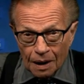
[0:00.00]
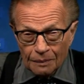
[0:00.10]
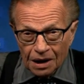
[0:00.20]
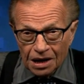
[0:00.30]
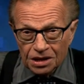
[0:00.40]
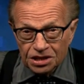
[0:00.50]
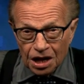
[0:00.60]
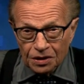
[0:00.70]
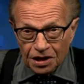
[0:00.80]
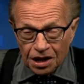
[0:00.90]
Obama and his
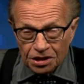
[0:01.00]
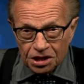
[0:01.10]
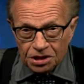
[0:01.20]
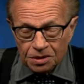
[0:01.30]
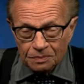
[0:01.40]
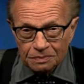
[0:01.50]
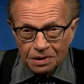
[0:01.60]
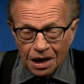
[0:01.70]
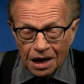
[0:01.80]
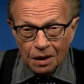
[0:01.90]
healthcare system?
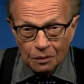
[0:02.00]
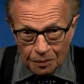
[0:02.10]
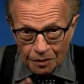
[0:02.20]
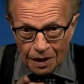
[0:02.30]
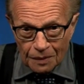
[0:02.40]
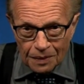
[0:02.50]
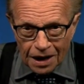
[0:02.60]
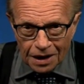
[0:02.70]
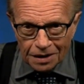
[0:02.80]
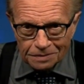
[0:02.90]
Hey, we'll be right
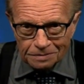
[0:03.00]
back.